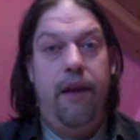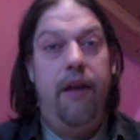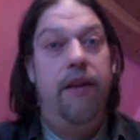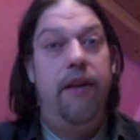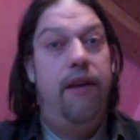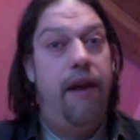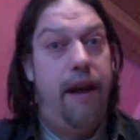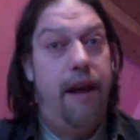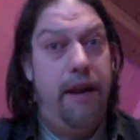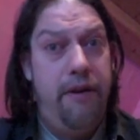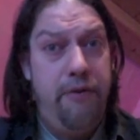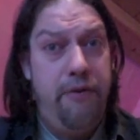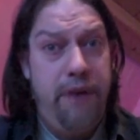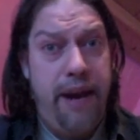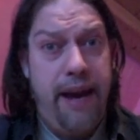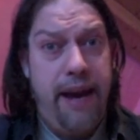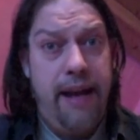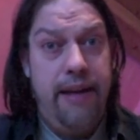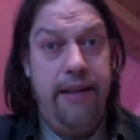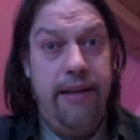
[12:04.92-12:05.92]
not in
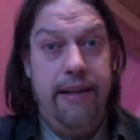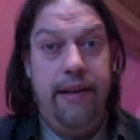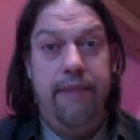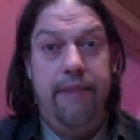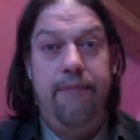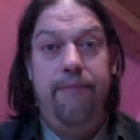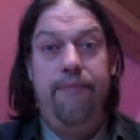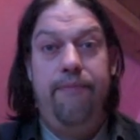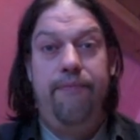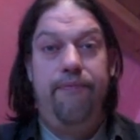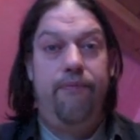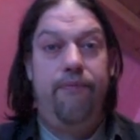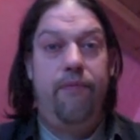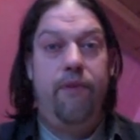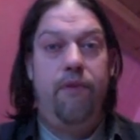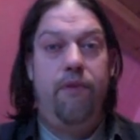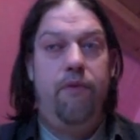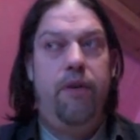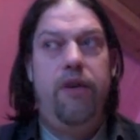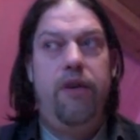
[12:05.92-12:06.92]
reality.
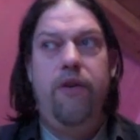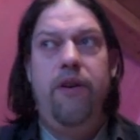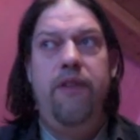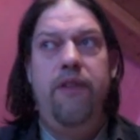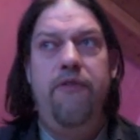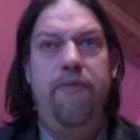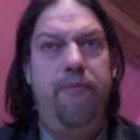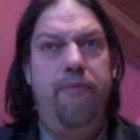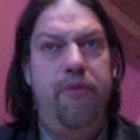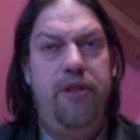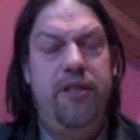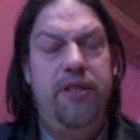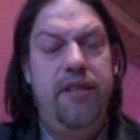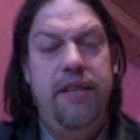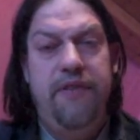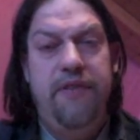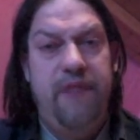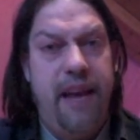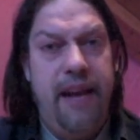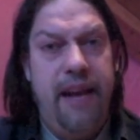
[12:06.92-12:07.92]
We couldn't have
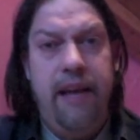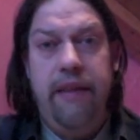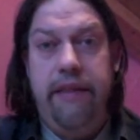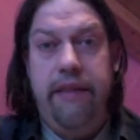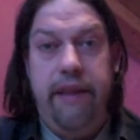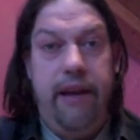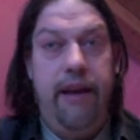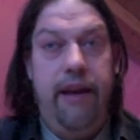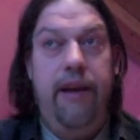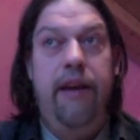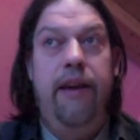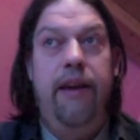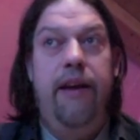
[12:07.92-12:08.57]
perceived anything